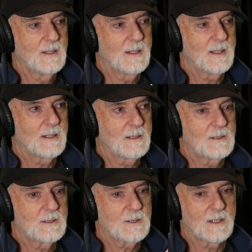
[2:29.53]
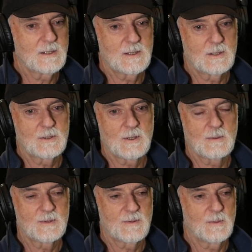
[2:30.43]
and changing
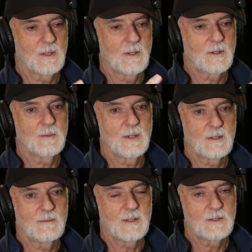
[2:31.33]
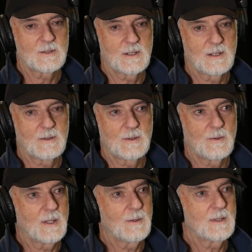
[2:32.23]
jobs from a locomotive engineer on the
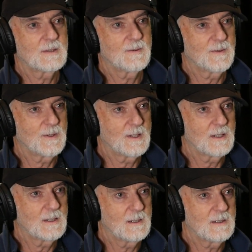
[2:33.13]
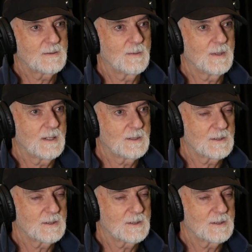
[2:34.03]
railways for 13 years from the age of